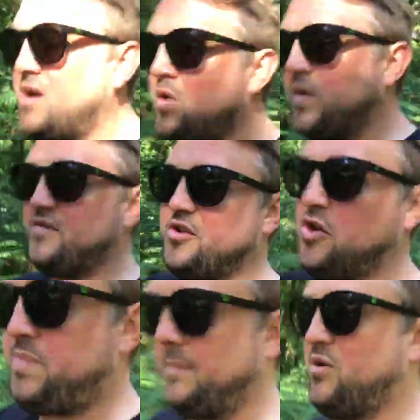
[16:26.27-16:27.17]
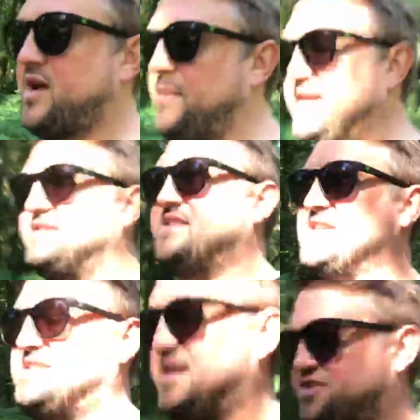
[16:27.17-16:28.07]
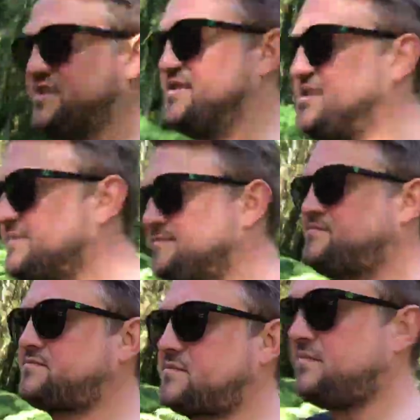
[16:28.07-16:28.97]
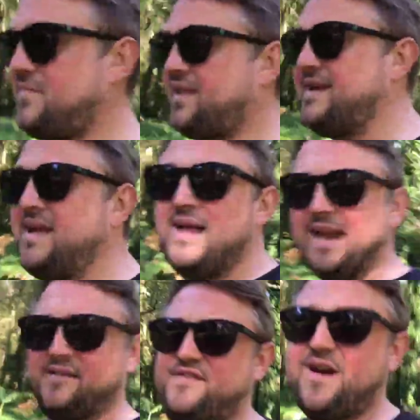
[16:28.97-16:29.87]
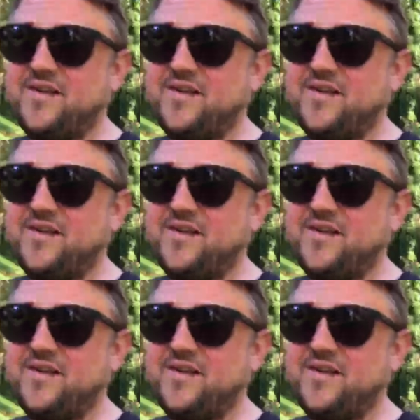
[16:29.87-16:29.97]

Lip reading: with new people coming into the sessions. Now it's very